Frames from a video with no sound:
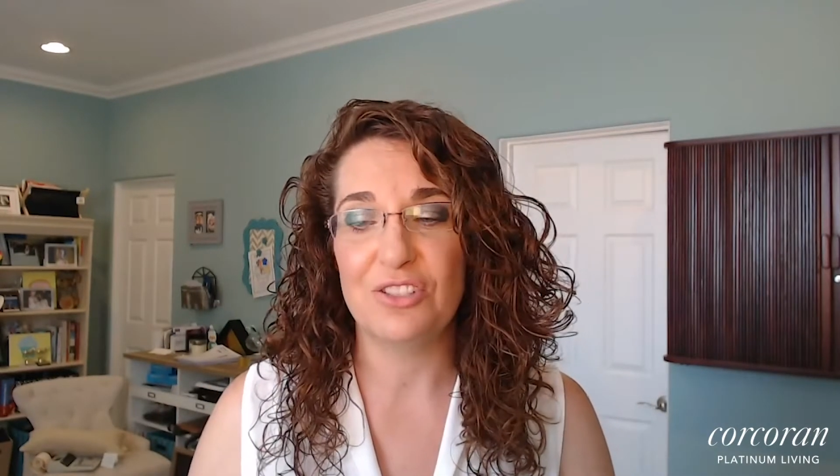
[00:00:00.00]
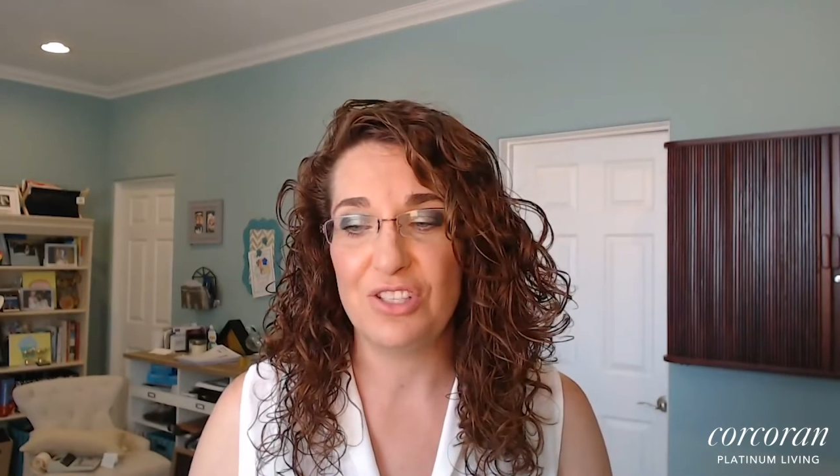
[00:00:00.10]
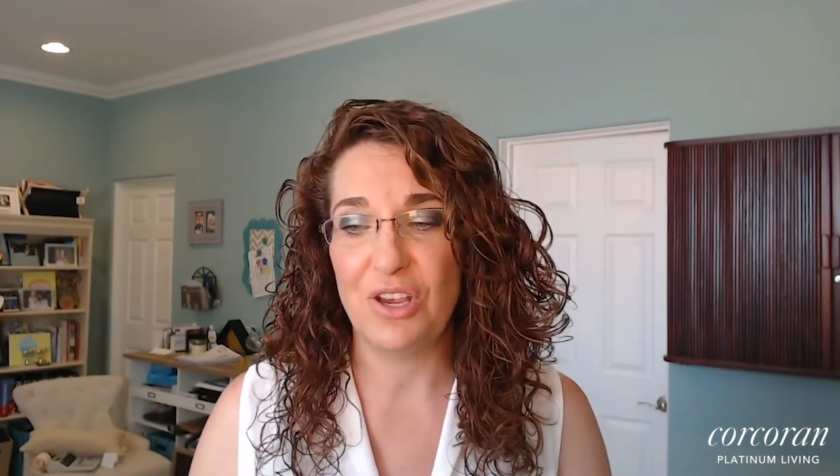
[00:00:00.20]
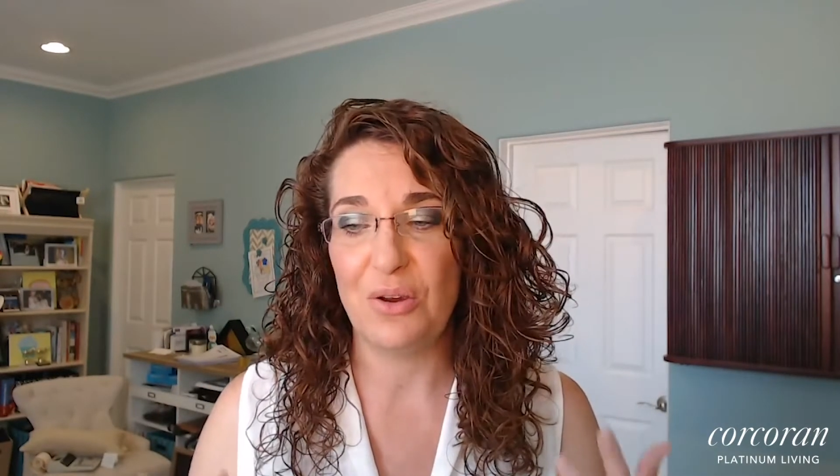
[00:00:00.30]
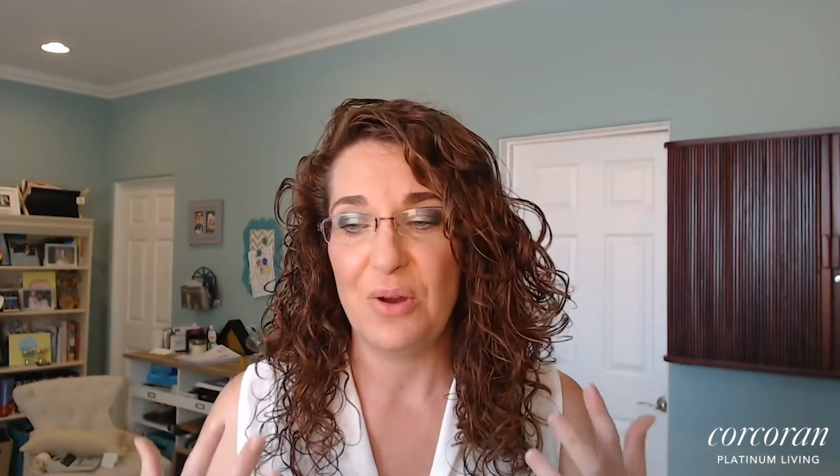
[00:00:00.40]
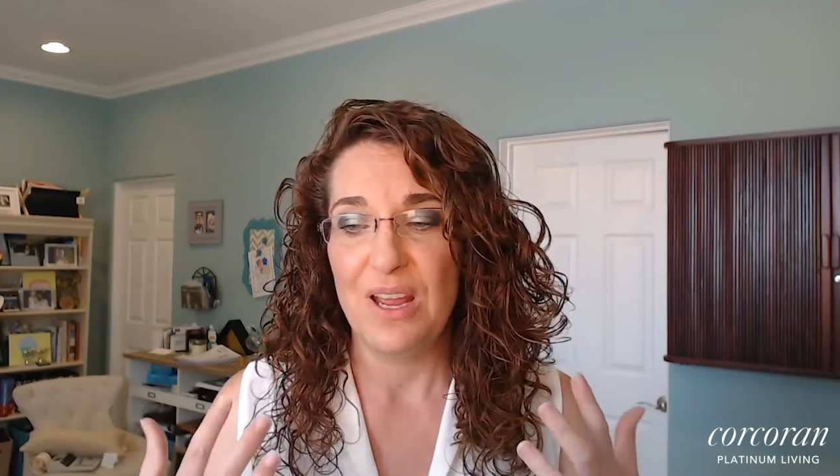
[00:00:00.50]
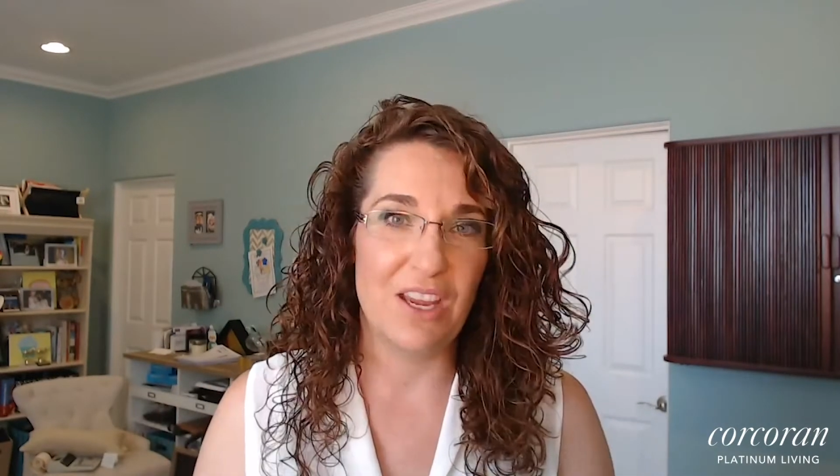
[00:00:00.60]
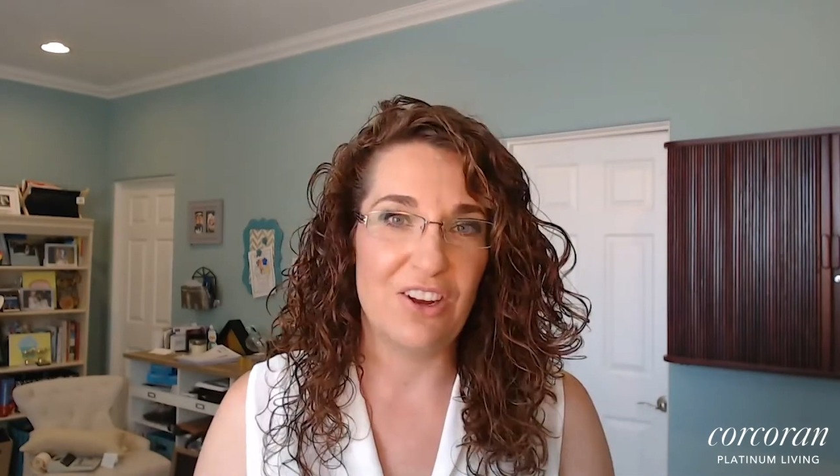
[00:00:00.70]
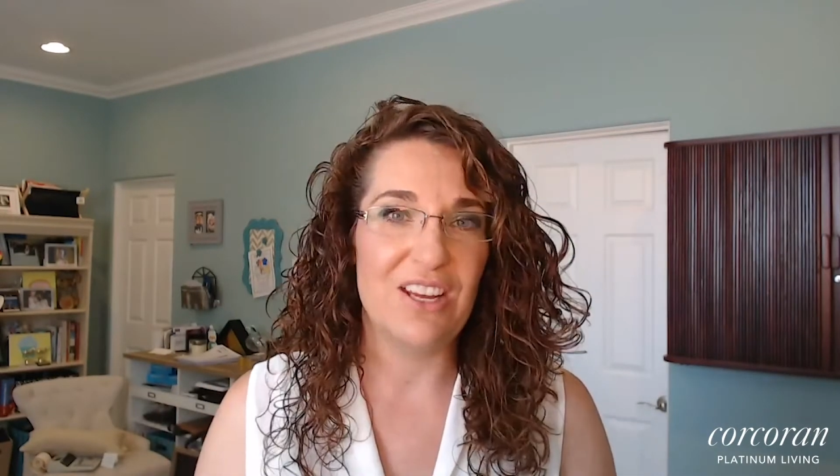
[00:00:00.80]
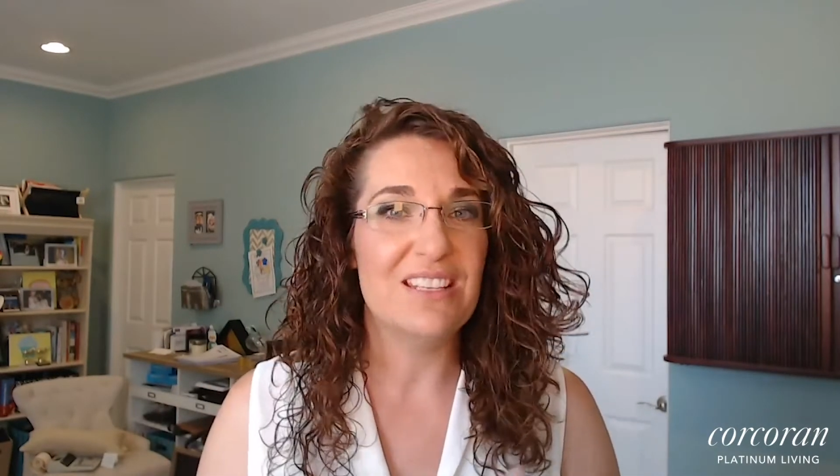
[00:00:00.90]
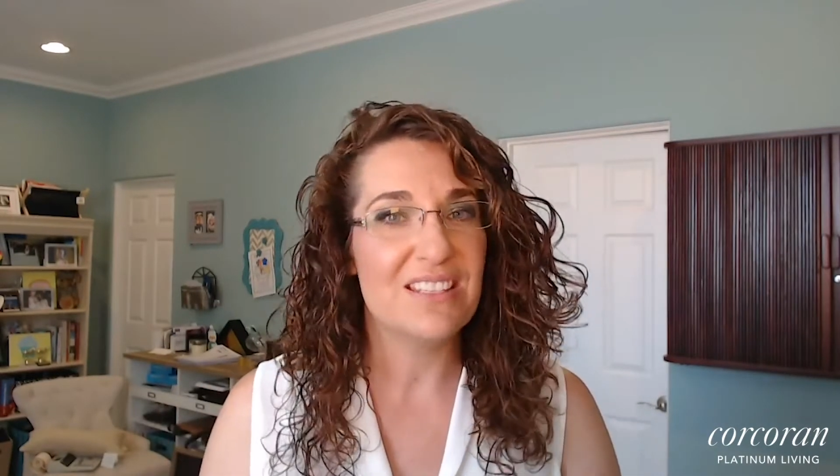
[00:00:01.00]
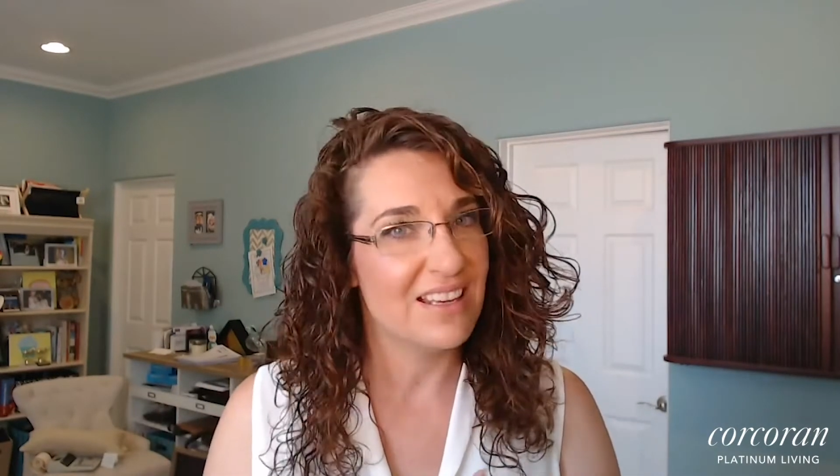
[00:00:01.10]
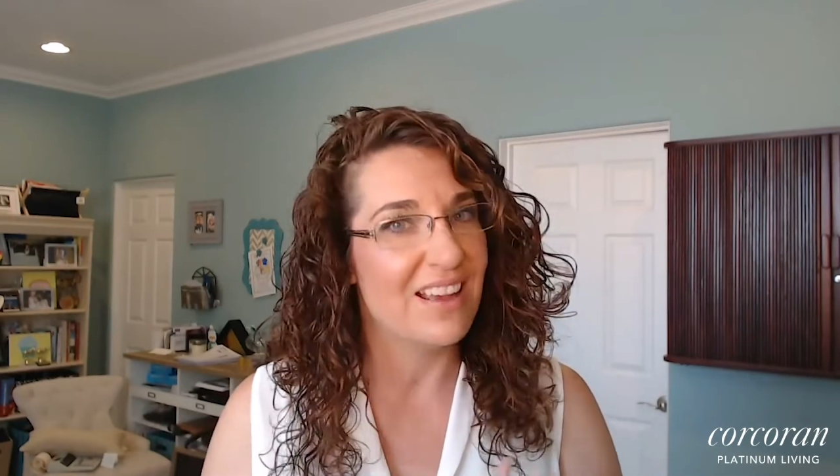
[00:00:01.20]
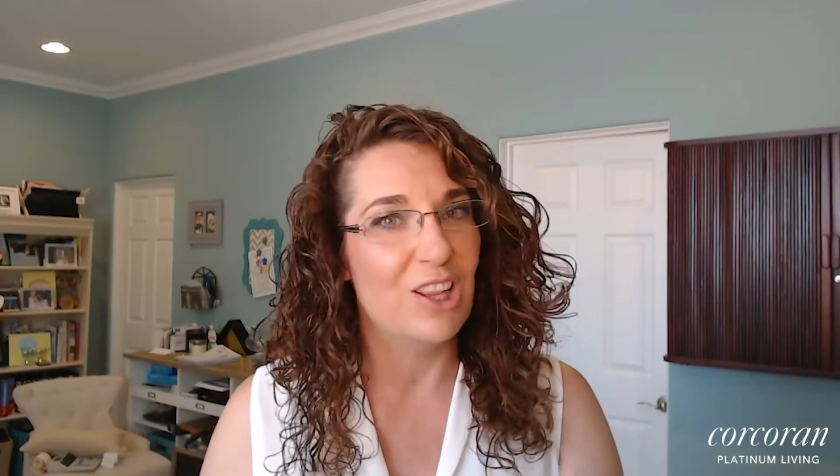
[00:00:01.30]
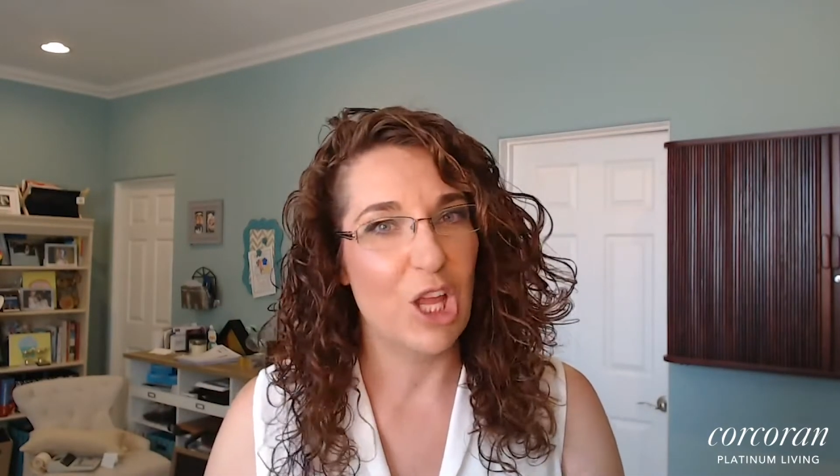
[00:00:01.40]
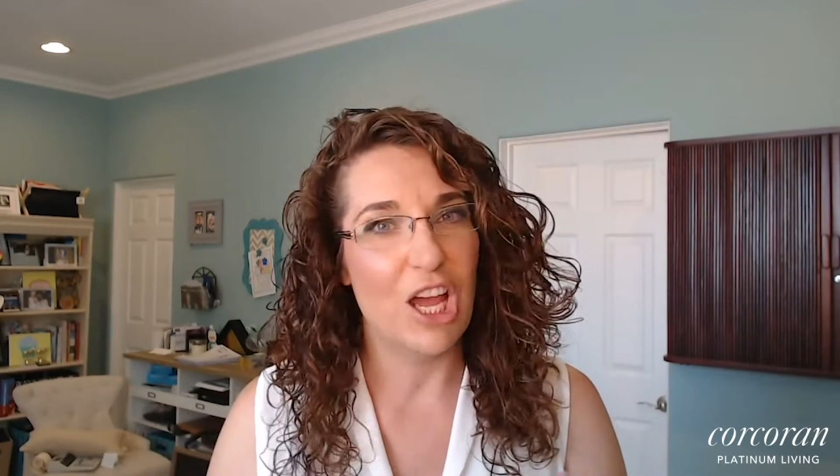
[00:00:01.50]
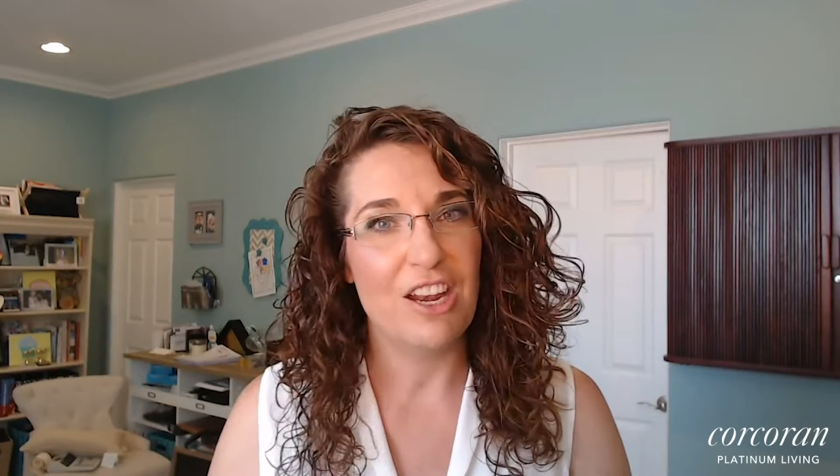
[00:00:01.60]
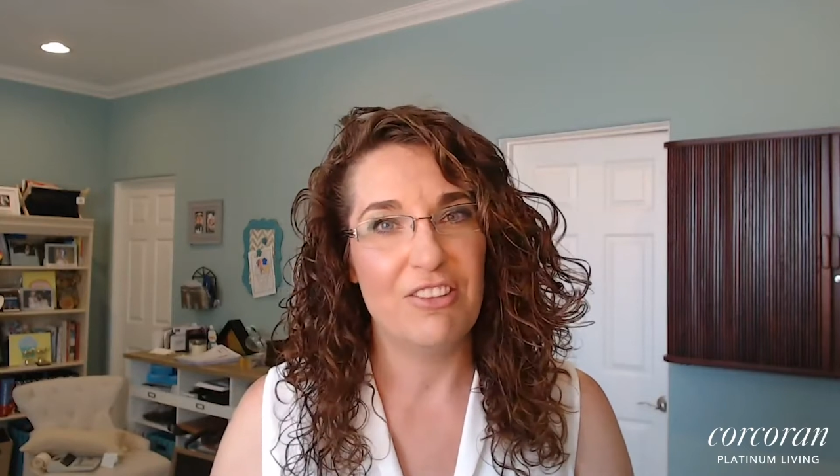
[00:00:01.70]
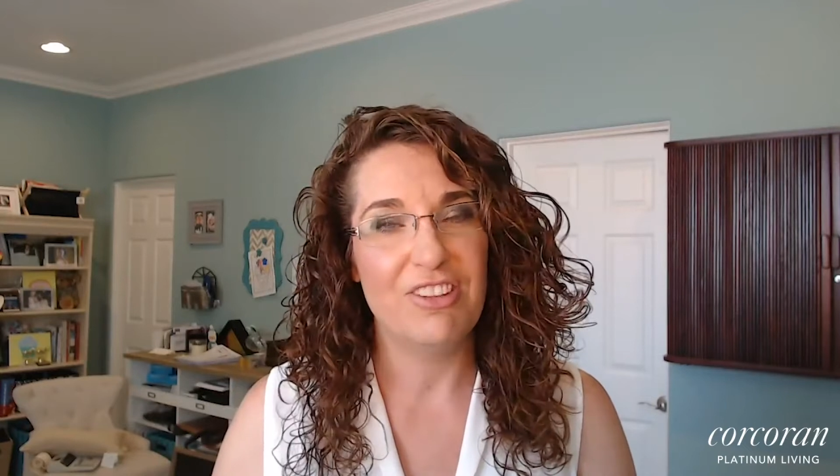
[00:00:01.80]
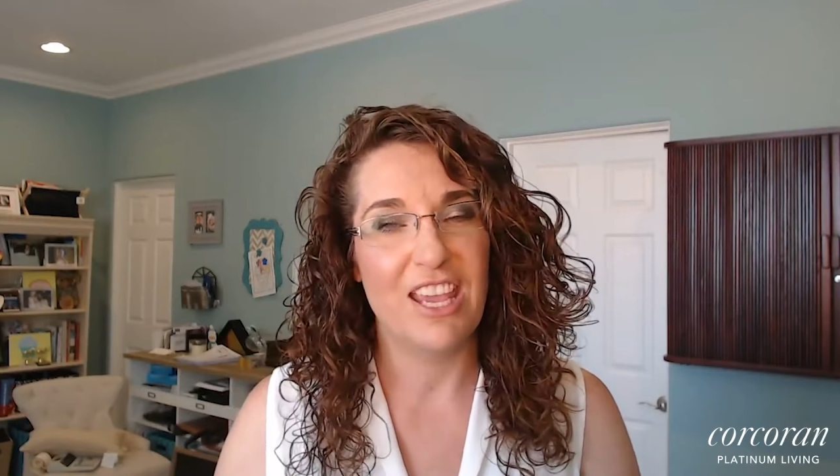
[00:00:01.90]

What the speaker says: So there is a lot of